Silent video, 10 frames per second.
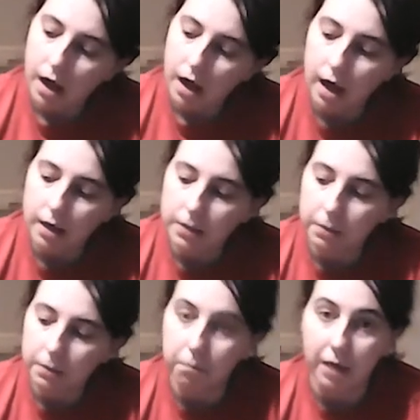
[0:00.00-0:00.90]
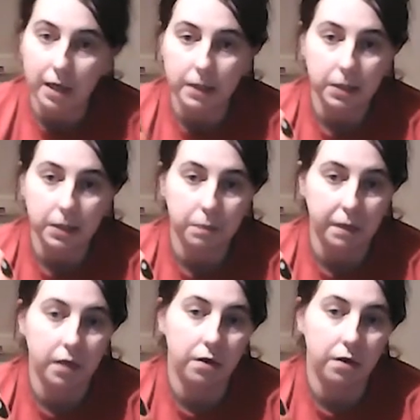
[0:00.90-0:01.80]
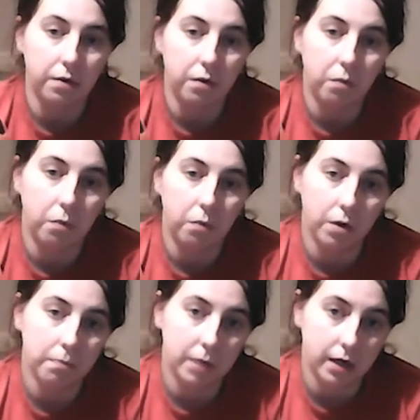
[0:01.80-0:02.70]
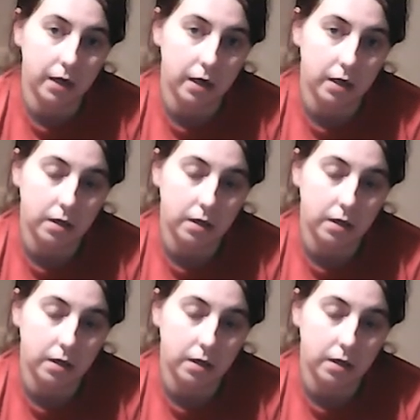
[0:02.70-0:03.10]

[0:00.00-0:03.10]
And Blaze has been one of my